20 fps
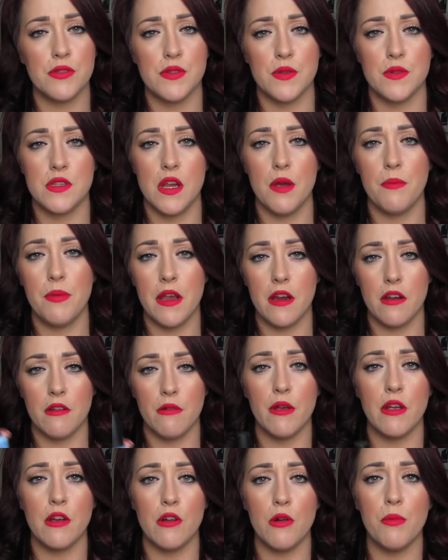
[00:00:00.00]
So it's not
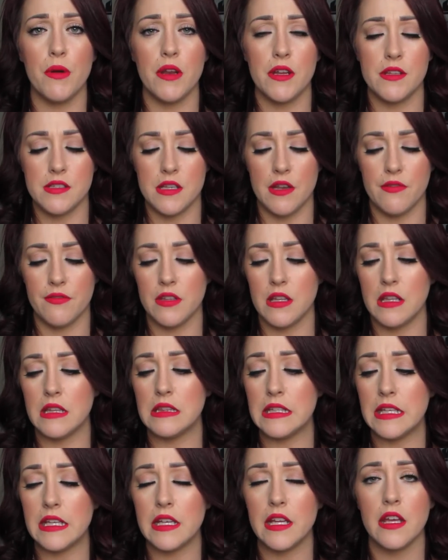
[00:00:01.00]
periwinkle, but it's definitely
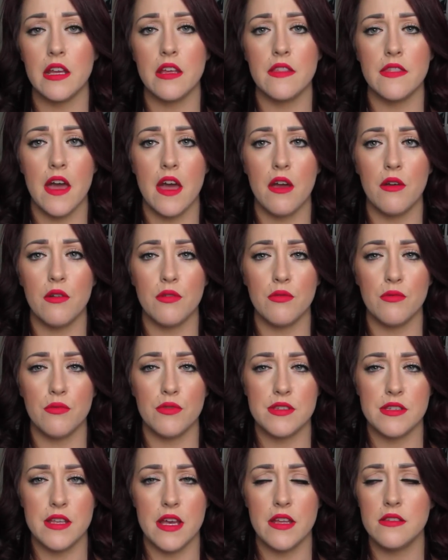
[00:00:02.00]
leaning in that
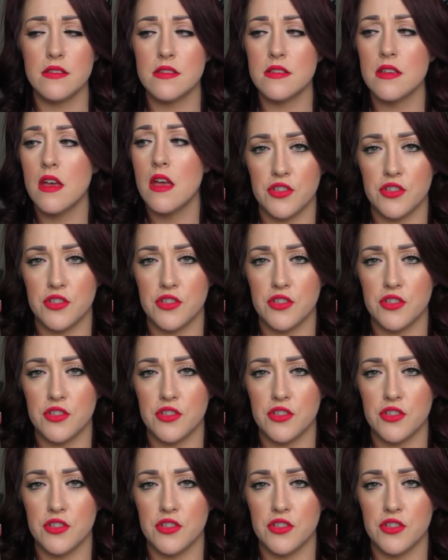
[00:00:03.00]
sense.